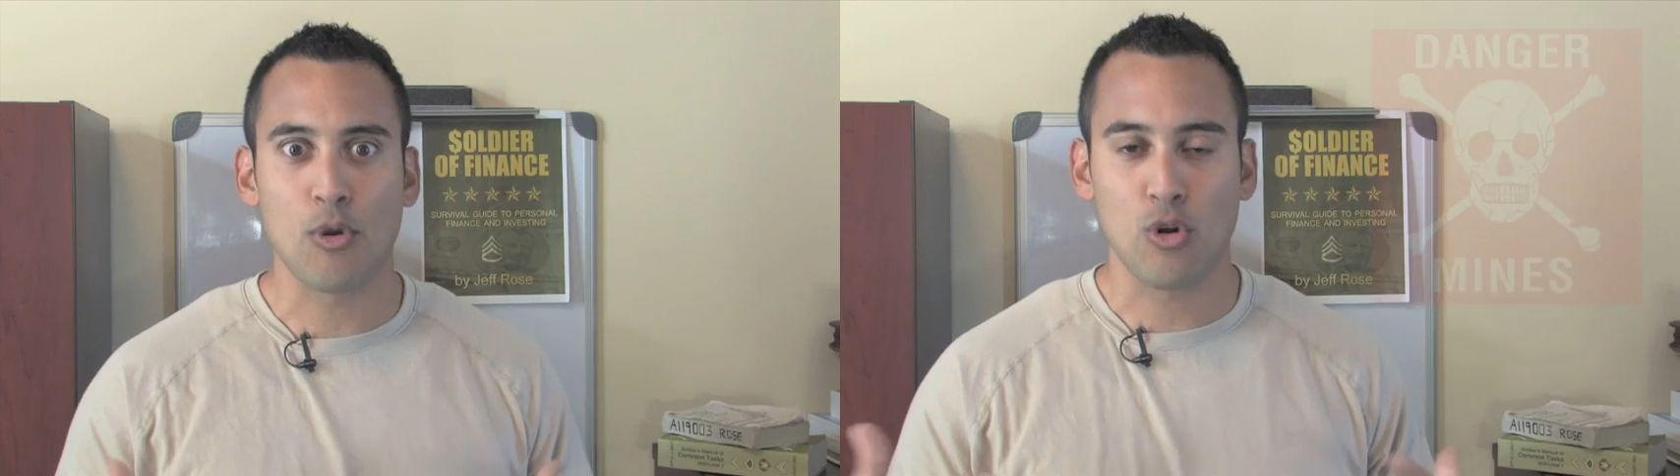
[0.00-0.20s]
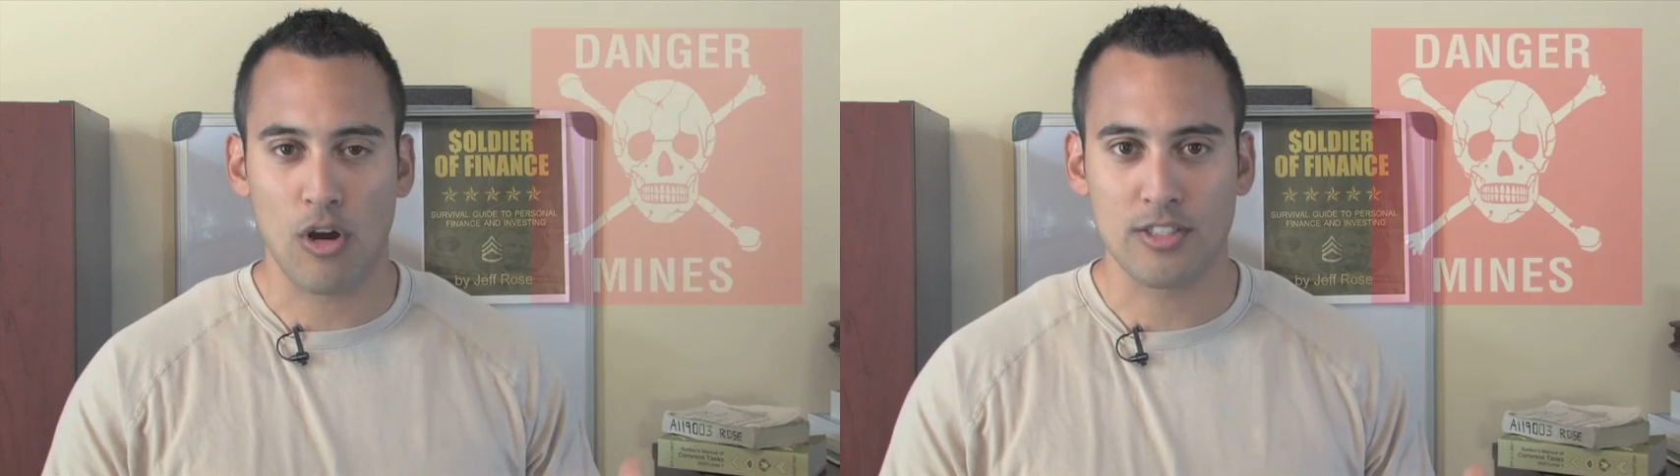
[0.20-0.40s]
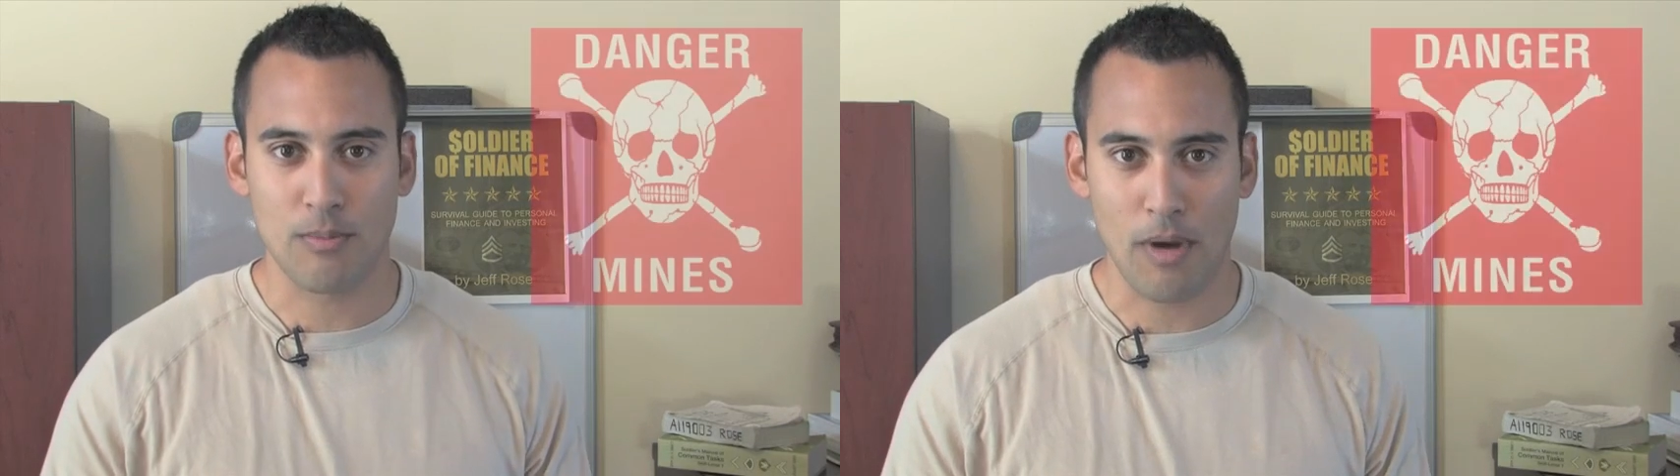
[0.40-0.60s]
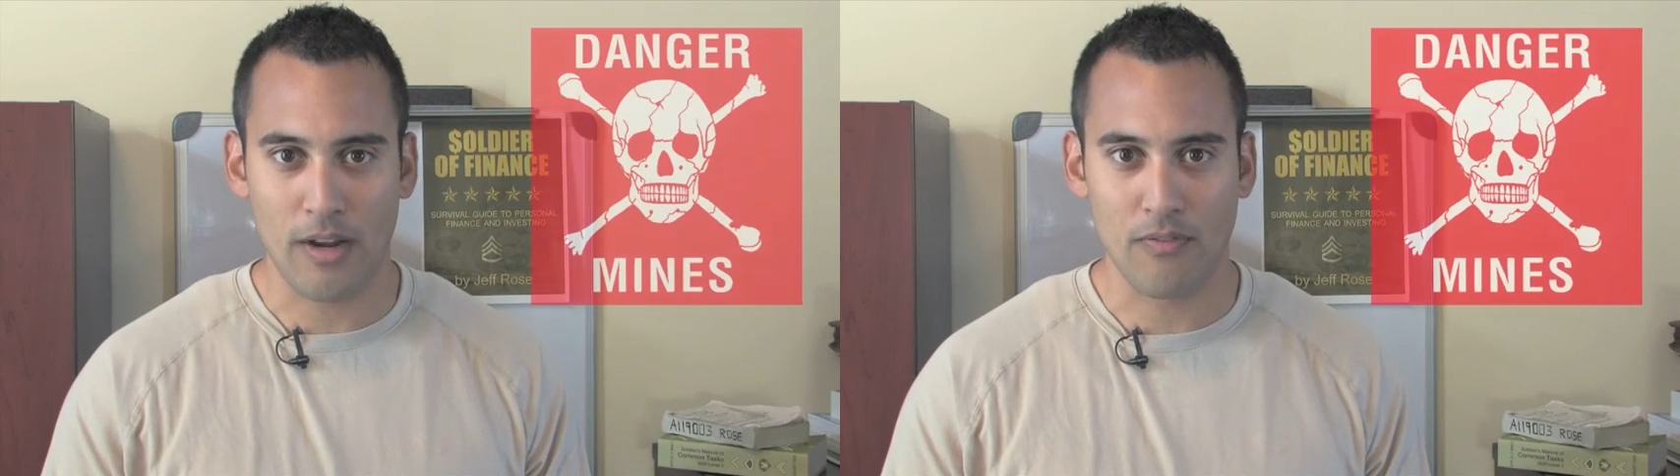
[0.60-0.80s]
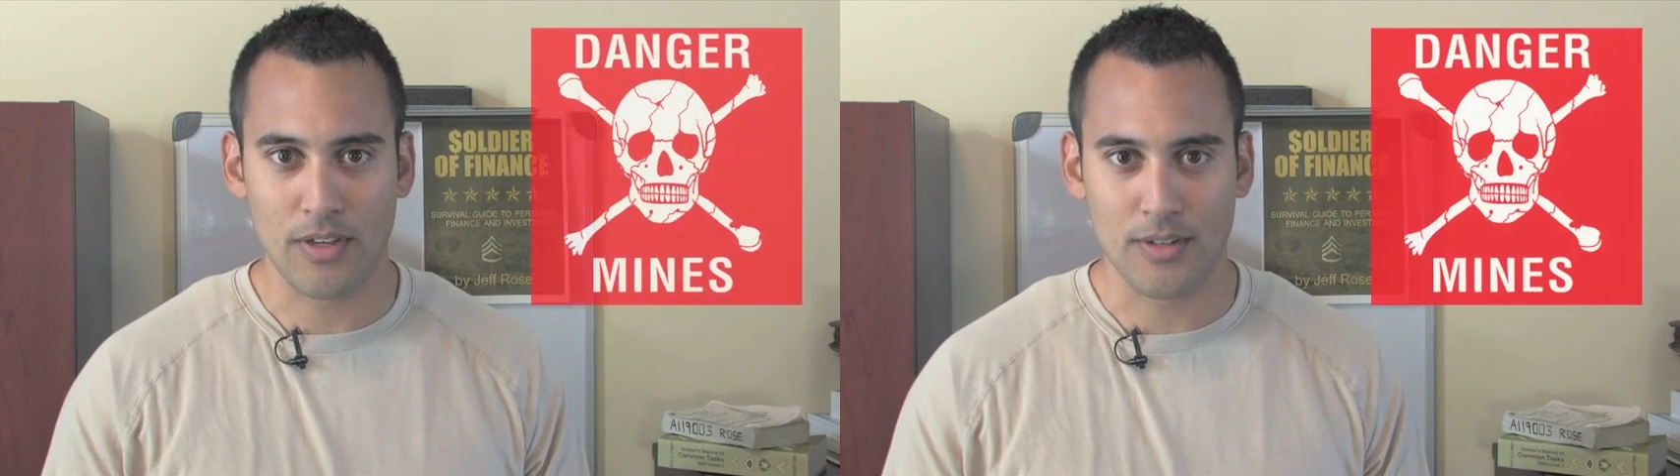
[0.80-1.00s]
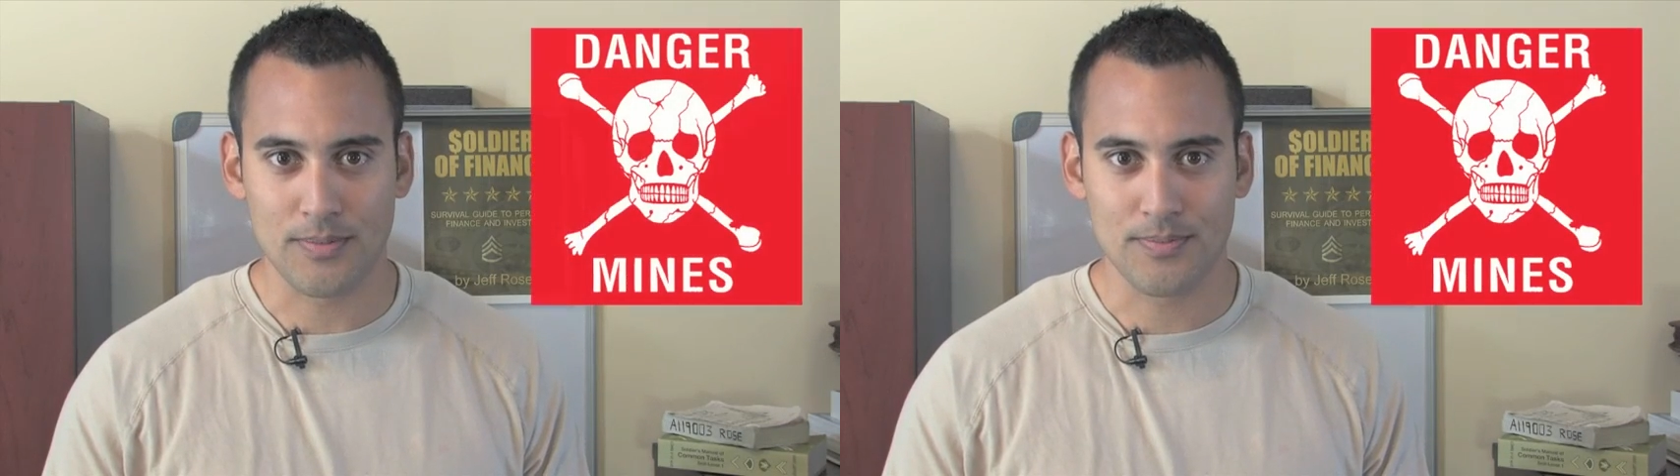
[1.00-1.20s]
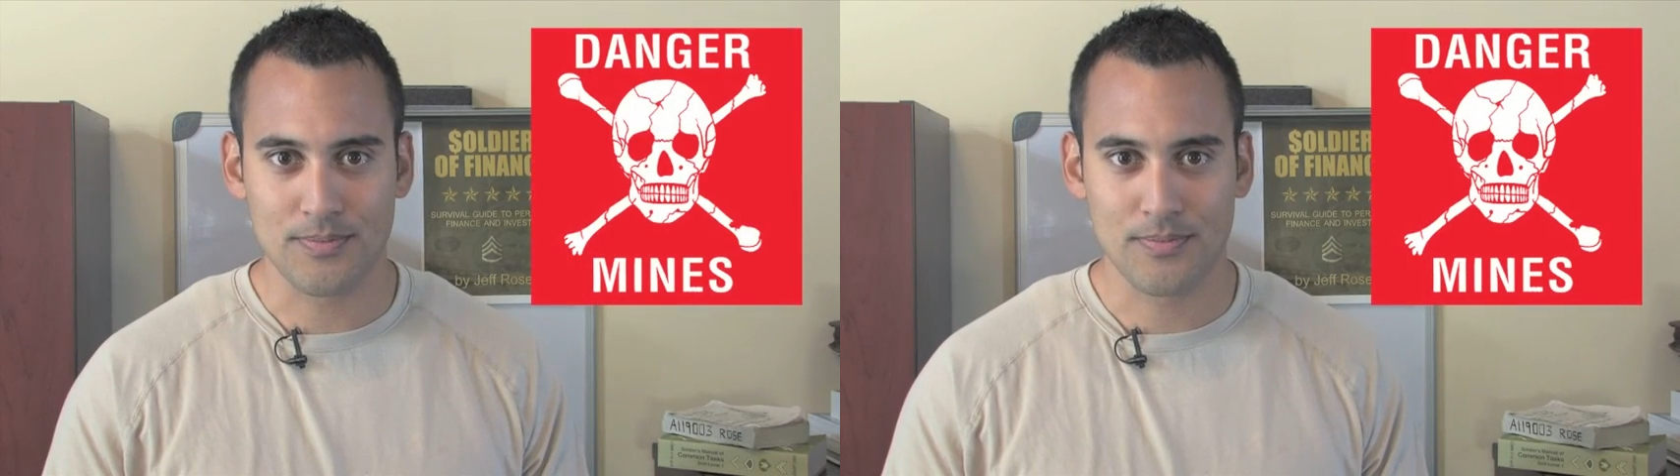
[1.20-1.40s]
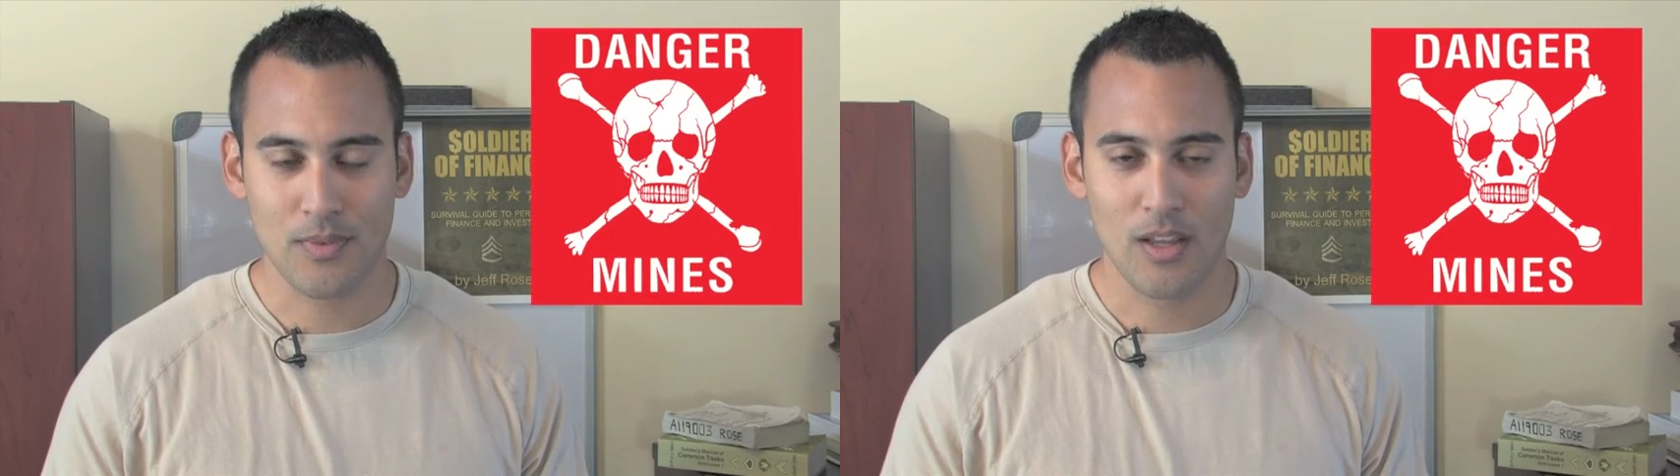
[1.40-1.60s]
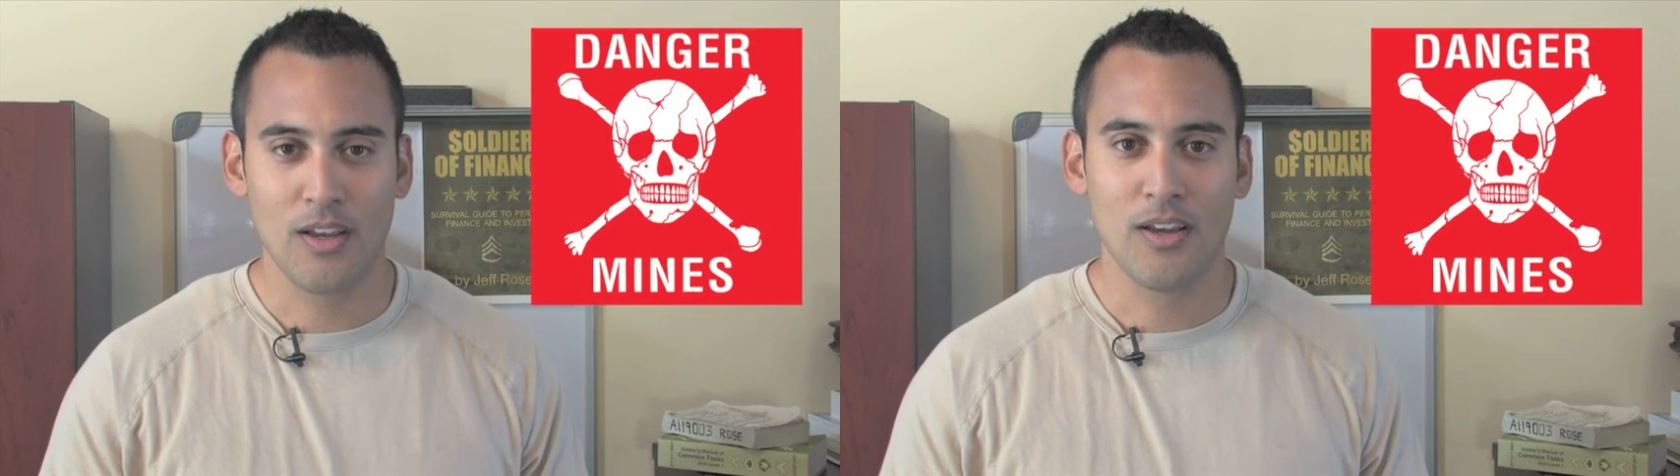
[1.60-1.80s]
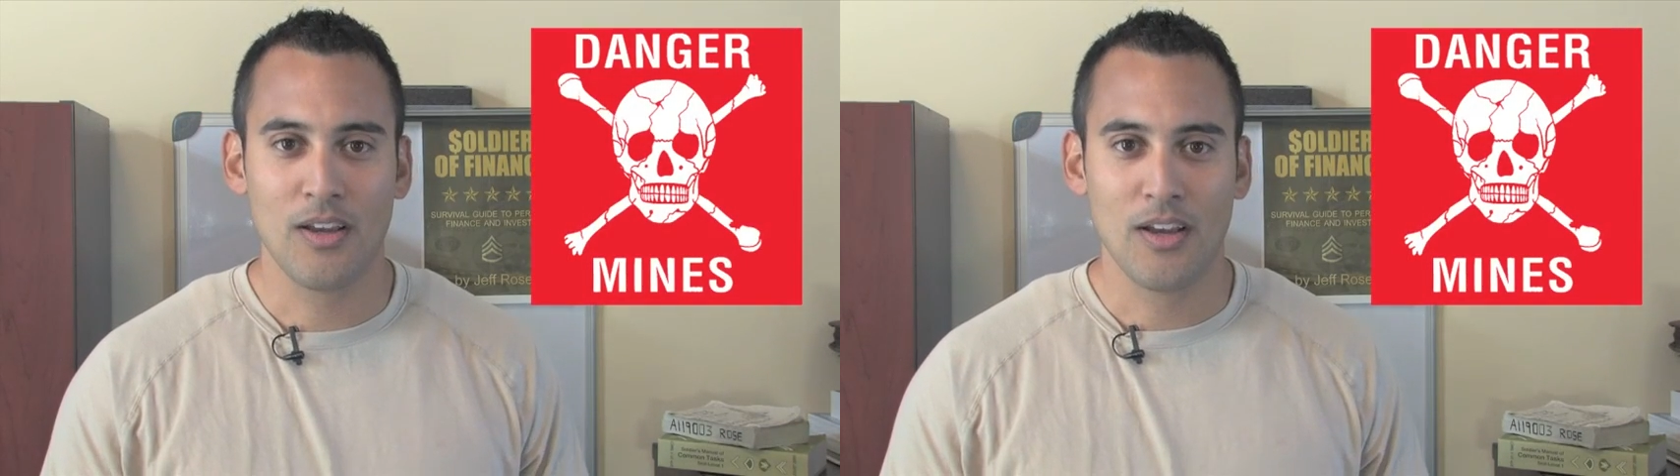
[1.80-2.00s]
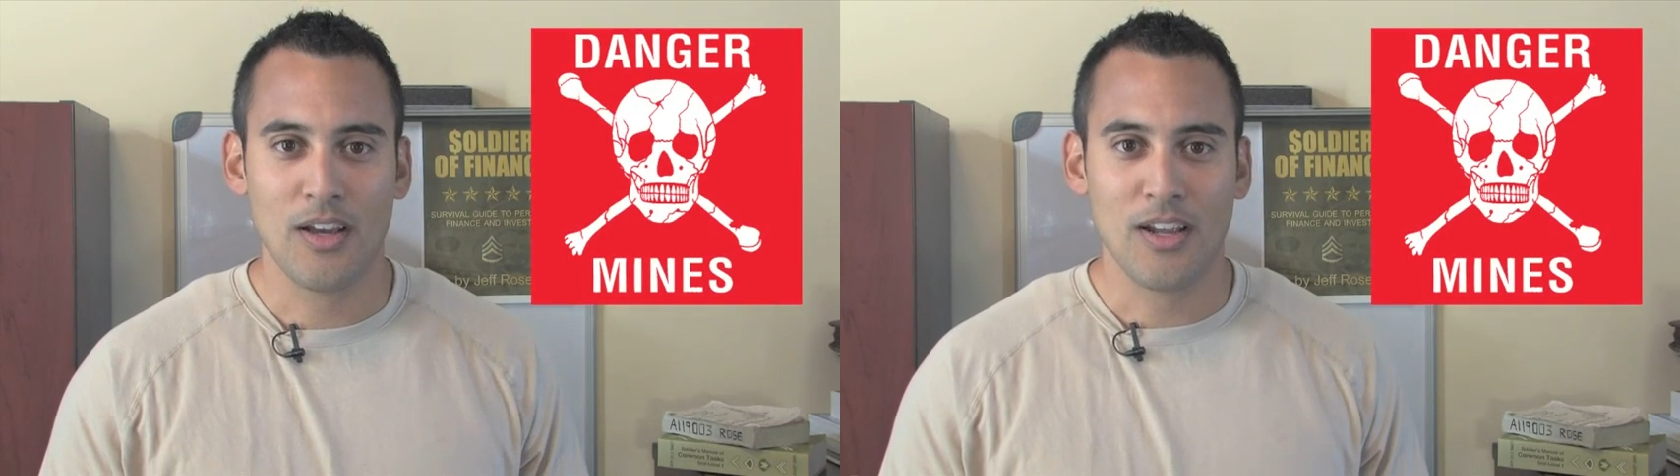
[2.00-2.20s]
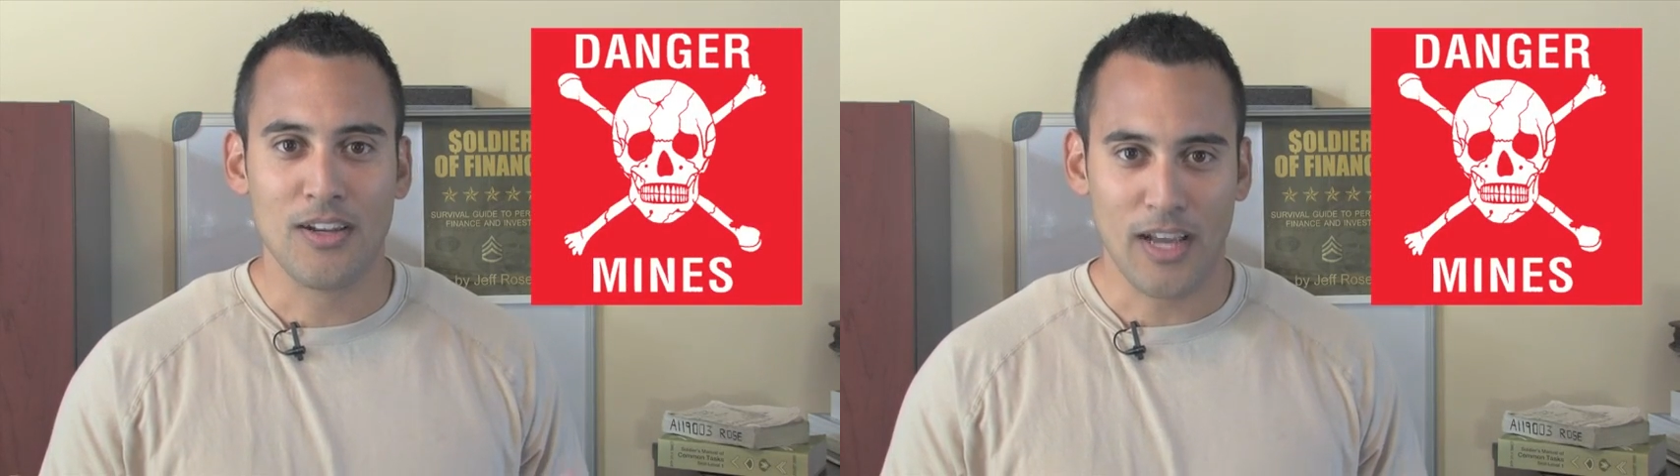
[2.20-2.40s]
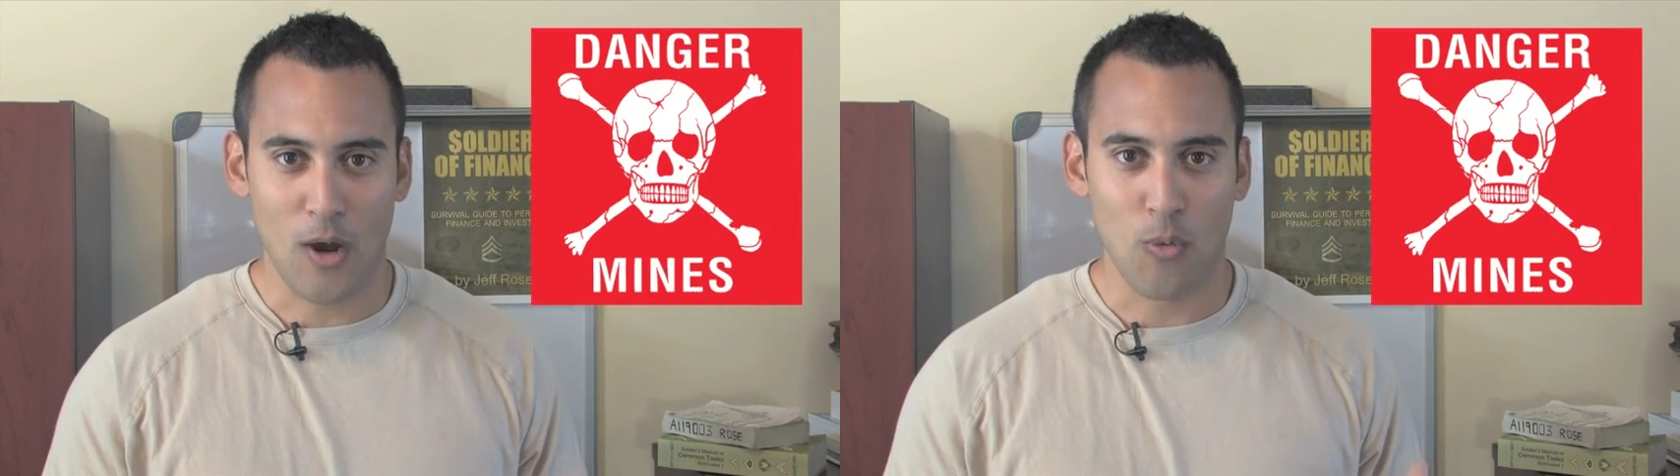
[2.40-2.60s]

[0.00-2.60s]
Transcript: across a minefield. Now,